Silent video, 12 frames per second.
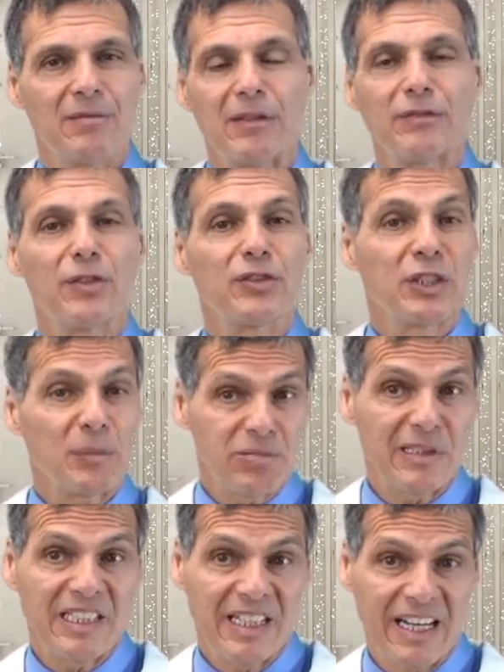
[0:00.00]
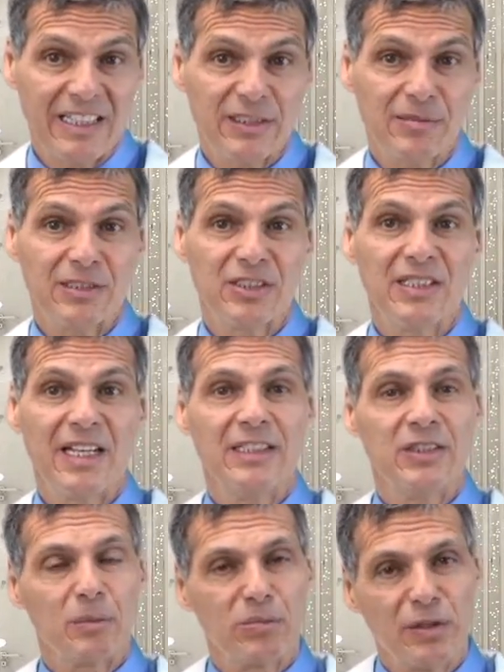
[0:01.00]
reversing precancerous
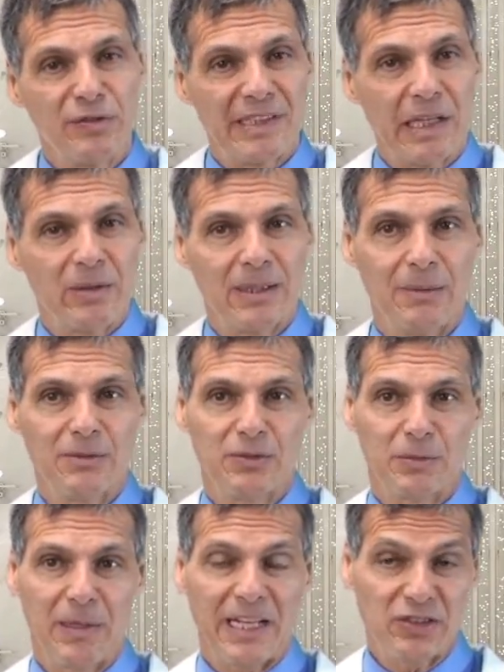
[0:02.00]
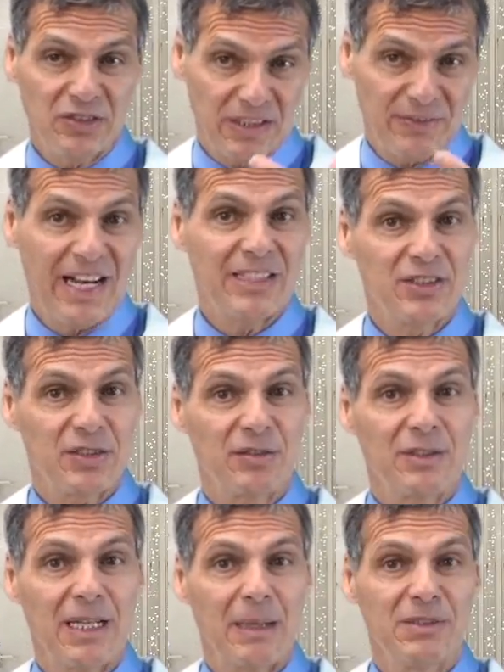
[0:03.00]
states, improving outcomes for patients that have had
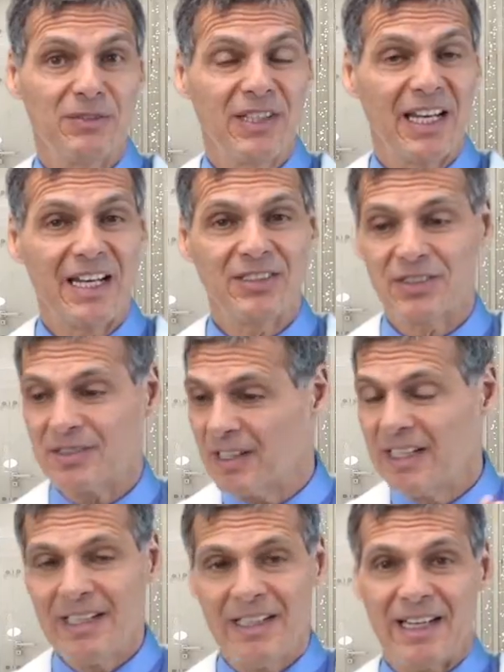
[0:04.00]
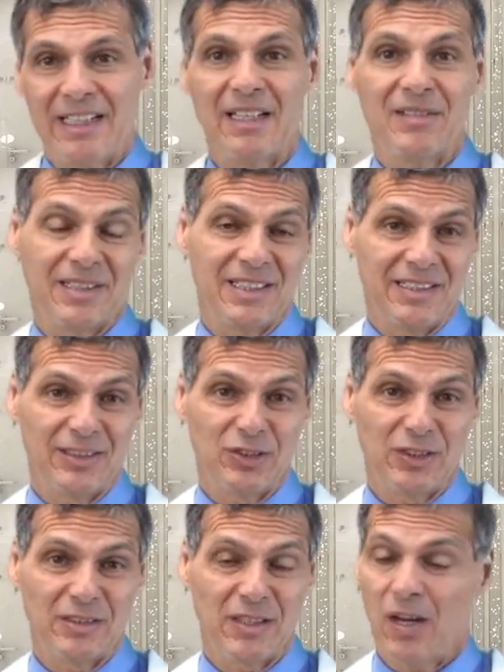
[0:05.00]
certain types of cancer and other
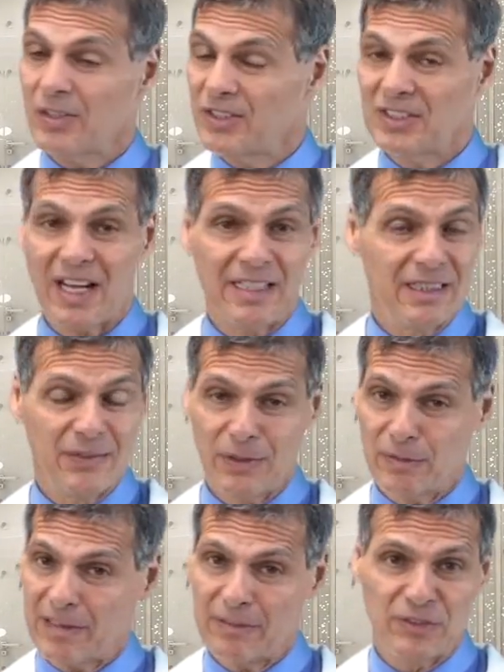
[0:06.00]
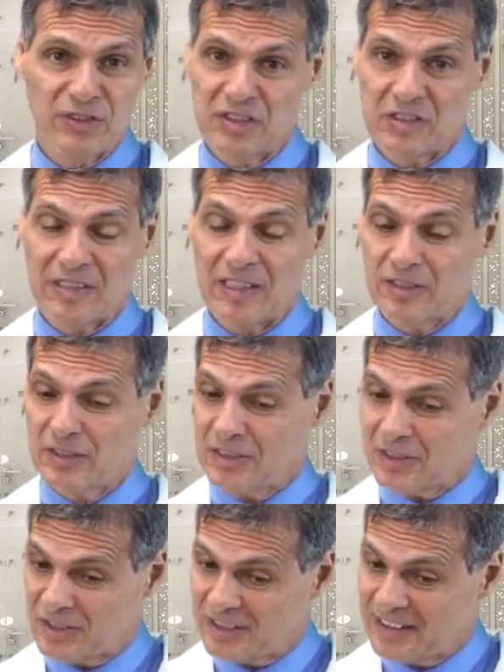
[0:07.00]
conditions. All the scientific references are there, so
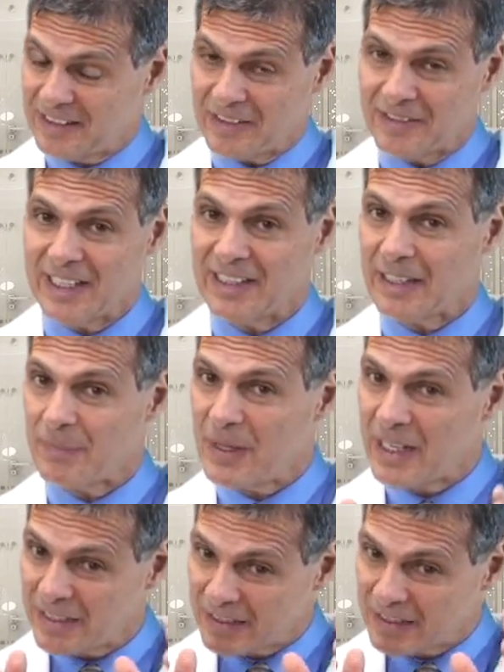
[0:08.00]
you'll see that you're getting